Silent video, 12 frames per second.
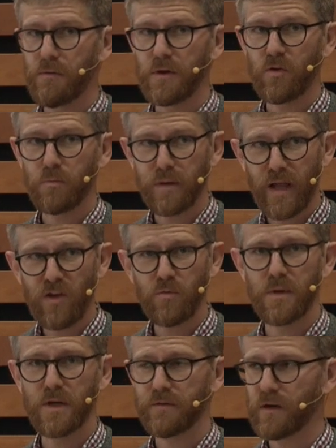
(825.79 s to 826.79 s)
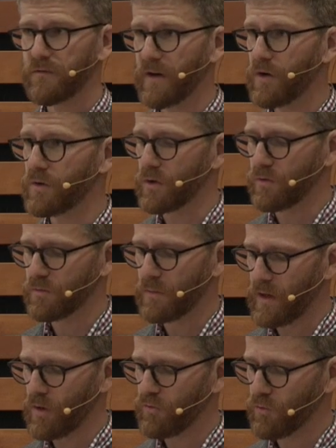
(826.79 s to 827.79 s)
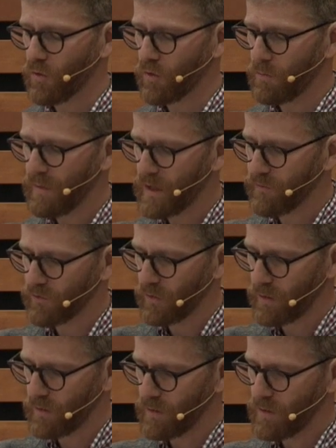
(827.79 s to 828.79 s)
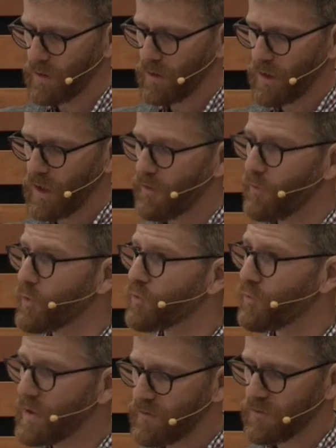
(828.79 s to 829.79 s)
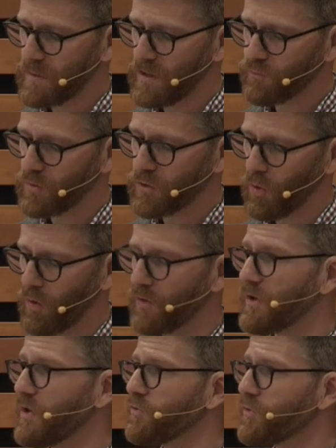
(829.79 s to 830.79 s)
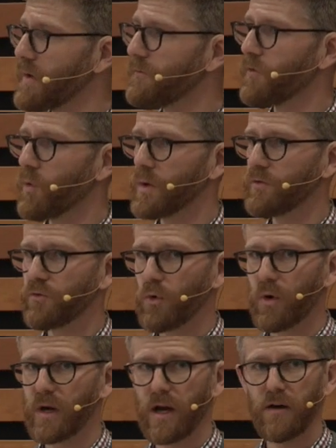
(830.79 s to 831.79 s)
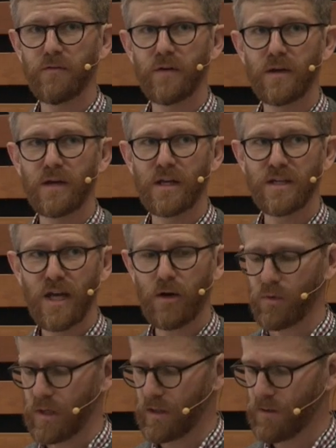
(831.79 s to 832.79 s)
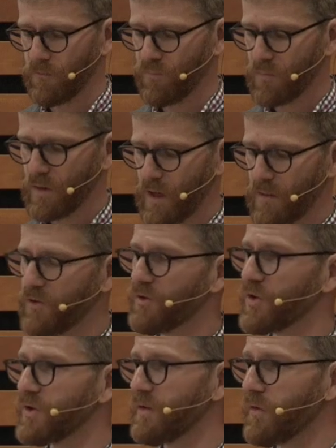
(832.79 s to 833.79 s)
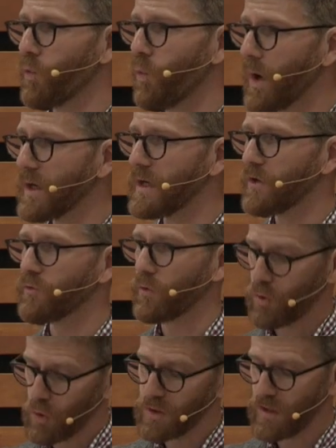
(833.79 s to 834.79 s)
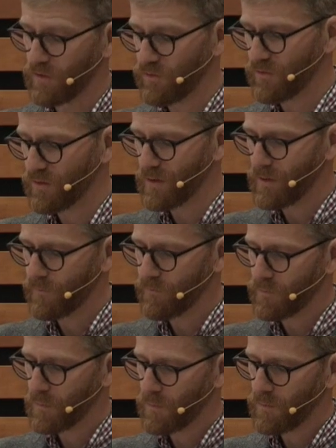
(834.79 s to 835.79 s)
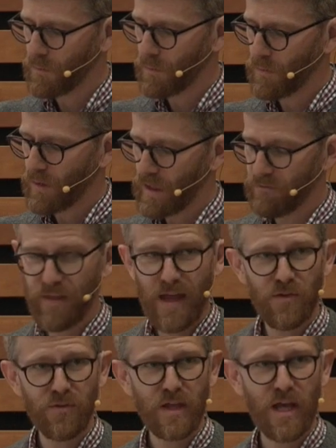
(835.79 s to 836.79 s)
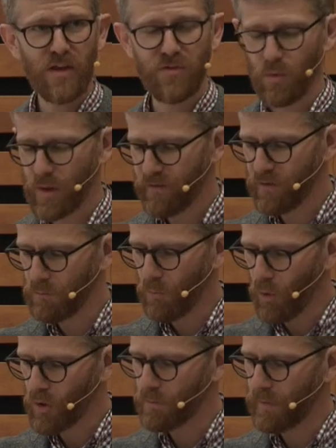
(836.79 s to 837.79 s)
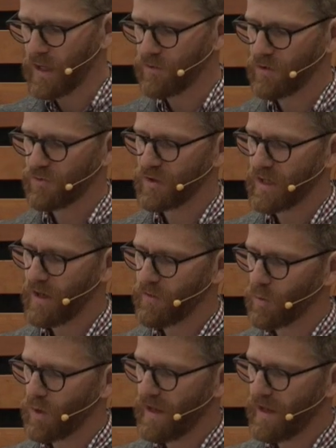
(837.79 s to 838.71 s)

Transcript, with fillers: the displacement of our founders from their historical pedestal. The retreat from history told as a straightforward story of integrity in the sense of either oneness or goodness. If that is the case, then whatever mortar binds us together